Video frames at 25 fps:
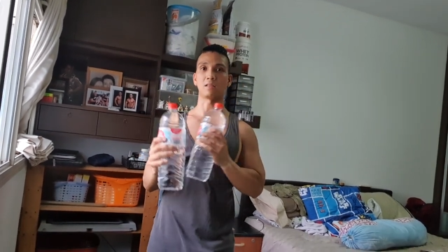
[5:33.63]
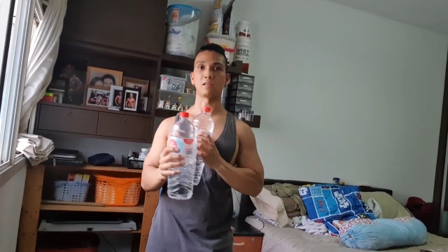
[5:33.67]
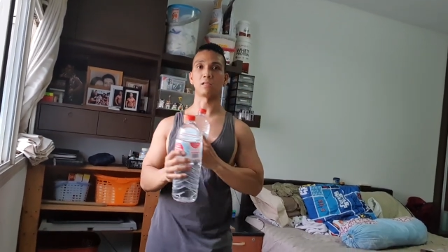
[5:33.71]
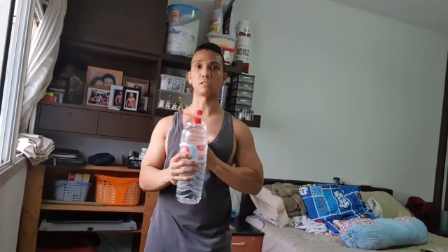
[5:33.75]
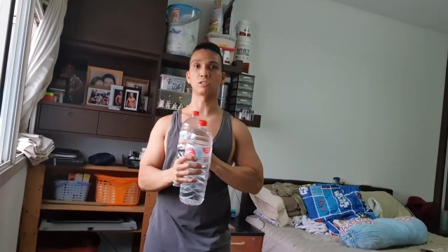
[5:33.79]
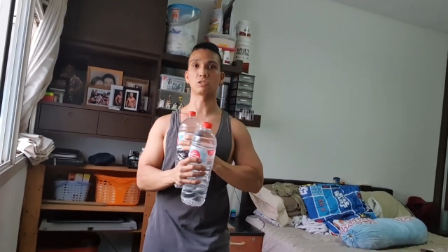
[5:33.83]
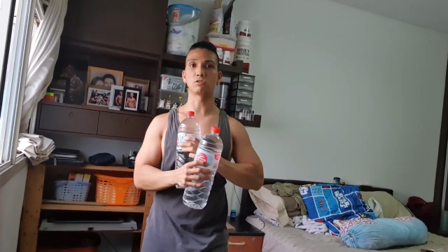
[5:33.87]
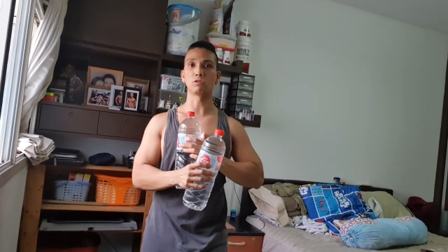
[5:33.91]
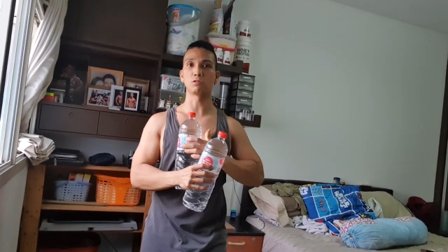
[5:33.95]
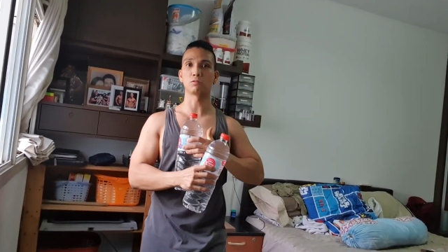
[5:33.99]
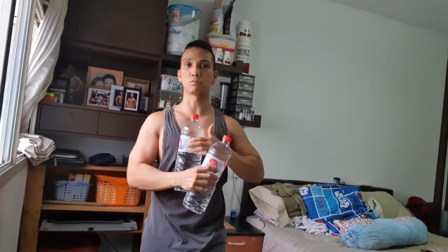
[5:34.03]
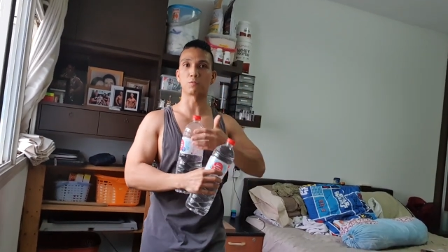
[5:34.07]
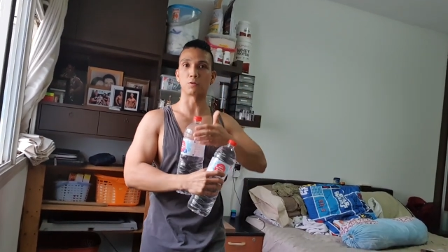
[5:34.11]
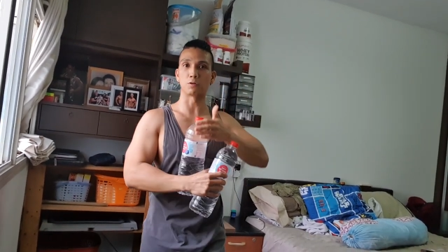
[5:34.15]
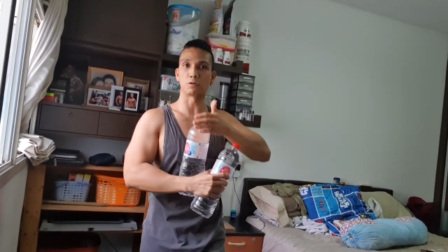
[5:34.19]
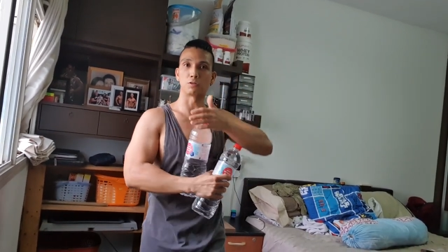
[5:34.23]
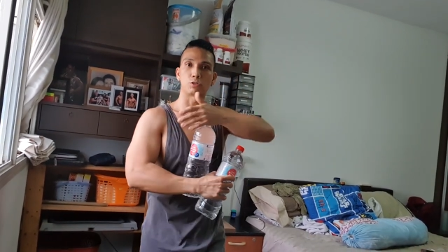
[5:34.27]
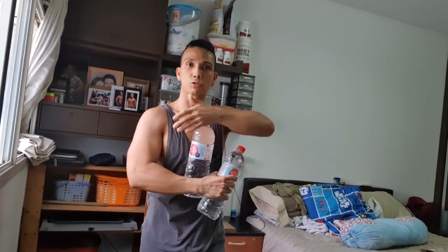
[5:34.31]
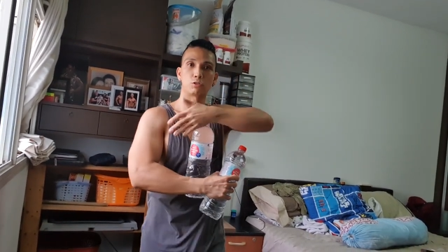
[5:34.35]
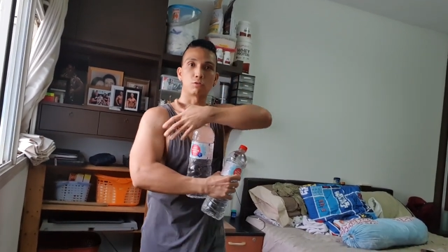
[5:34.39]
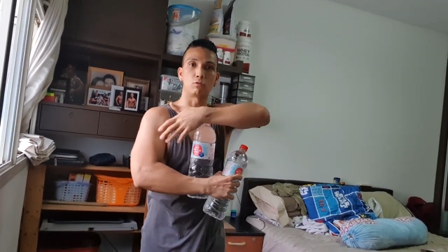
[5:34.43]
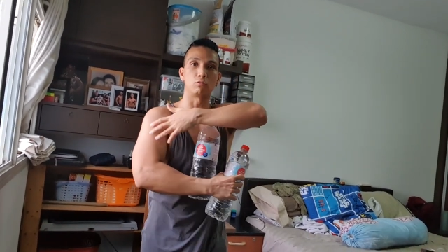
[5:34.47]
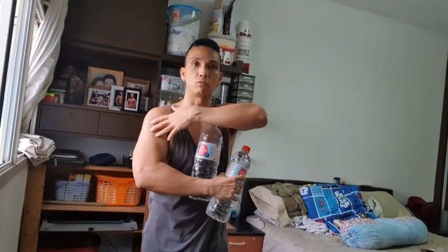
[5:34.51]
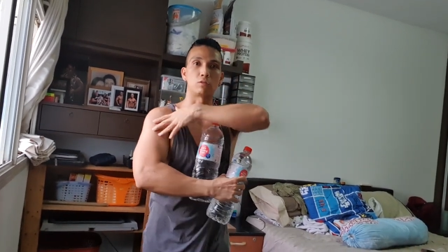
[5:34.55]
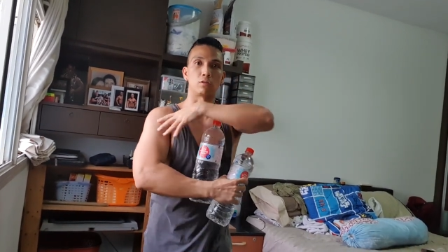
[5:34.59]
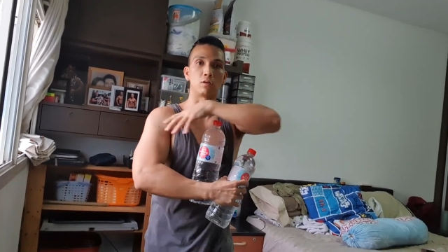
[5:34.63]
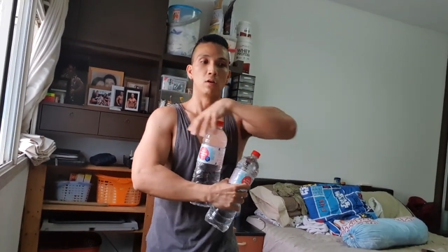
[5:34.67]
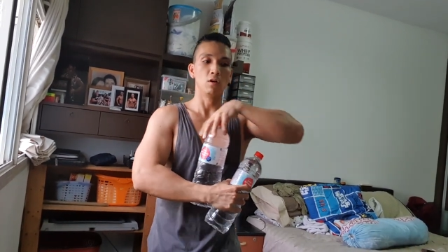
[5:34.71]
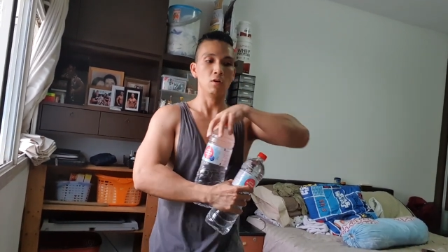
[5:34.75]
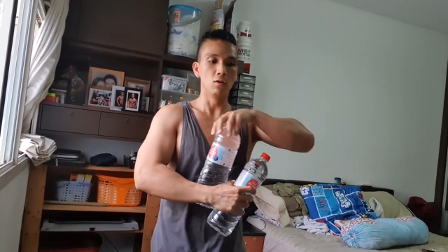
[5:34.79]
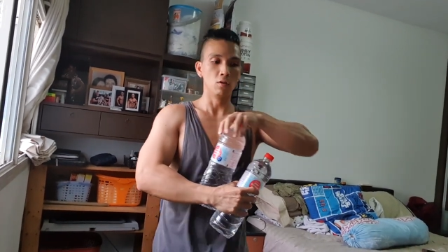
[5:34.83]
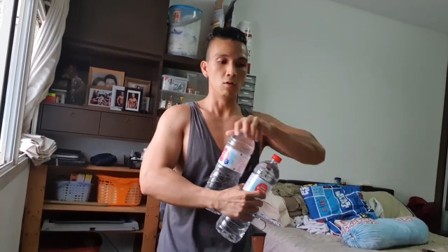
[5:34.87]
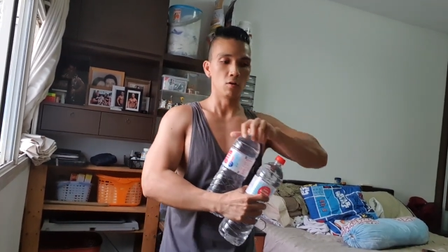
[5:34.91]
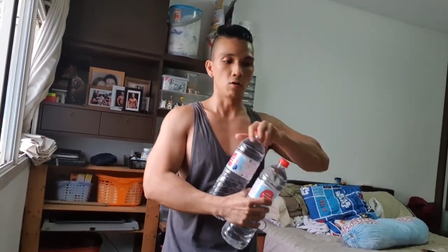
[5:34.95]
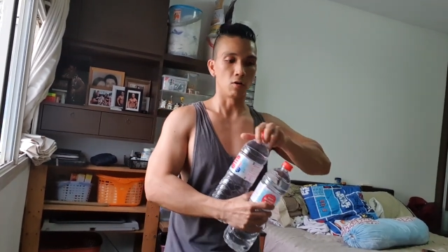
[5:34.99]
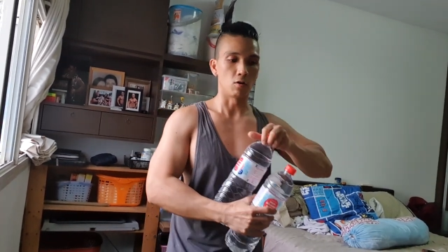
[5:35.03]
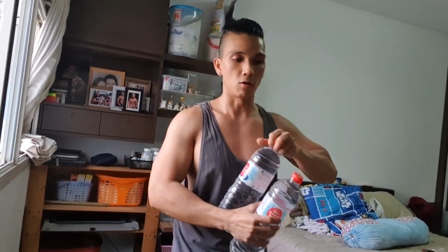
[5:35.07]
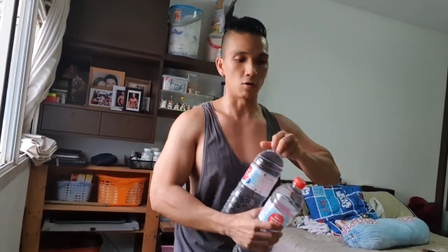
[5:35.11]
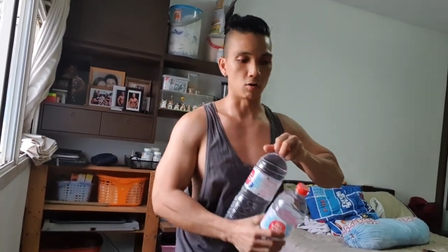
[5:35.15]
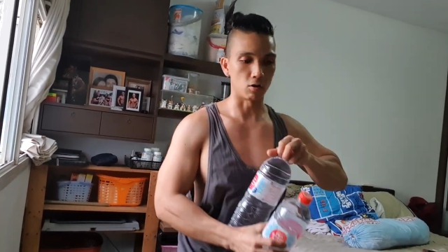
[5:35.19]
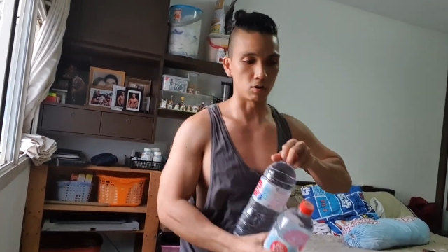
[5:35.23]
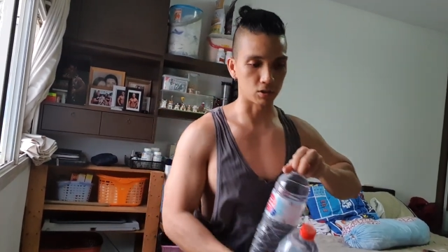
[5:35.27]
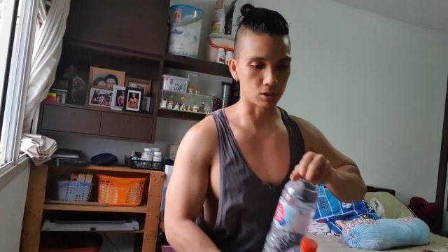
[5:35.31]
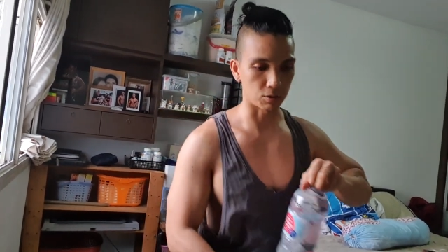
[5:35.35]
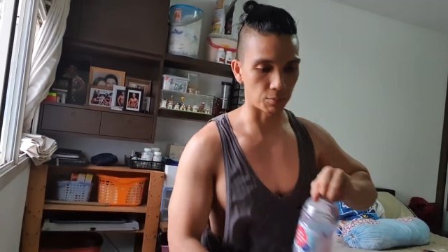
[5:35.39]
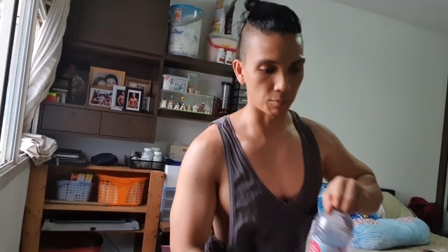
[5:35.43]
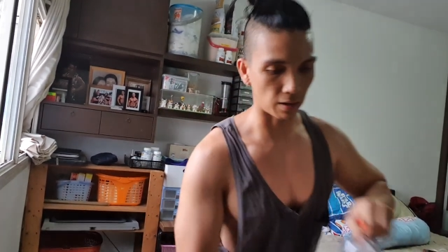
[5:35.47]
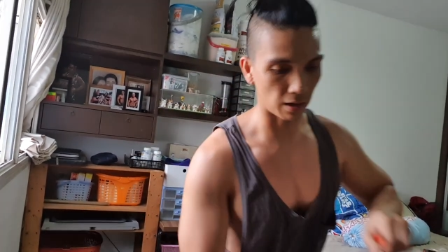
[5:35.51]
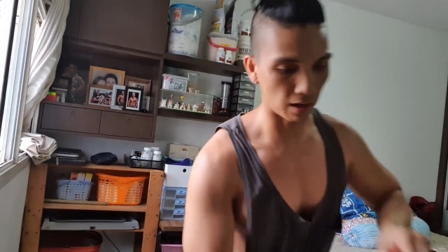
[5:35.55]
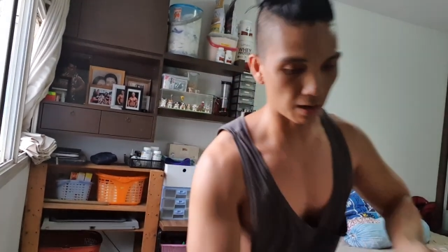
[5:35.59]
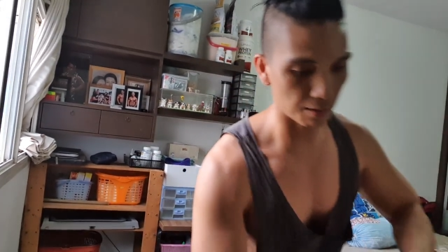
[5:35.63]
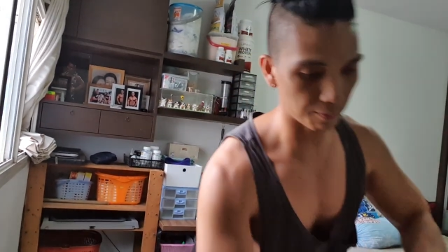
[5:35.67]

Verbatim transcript: that's good for your shoulder. Or sa mga